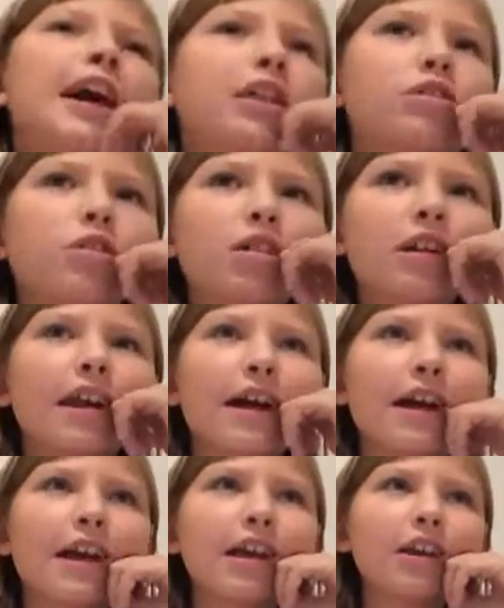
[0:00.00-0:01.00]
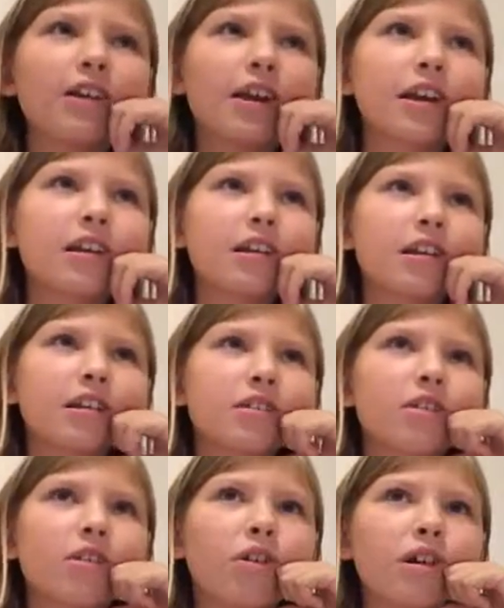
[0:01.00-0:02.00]
I threw it at 8th
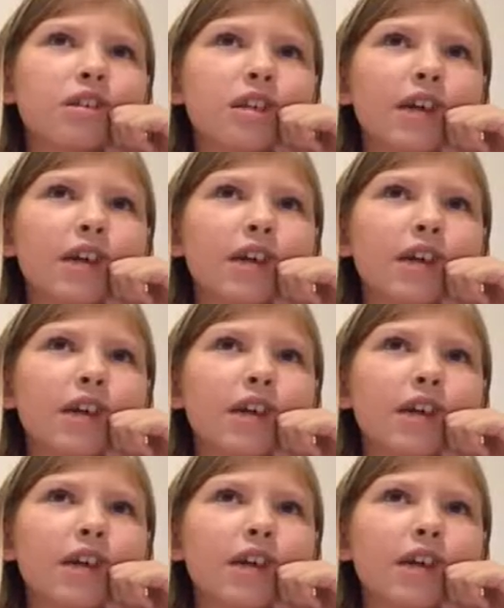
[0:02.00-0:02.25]
graders or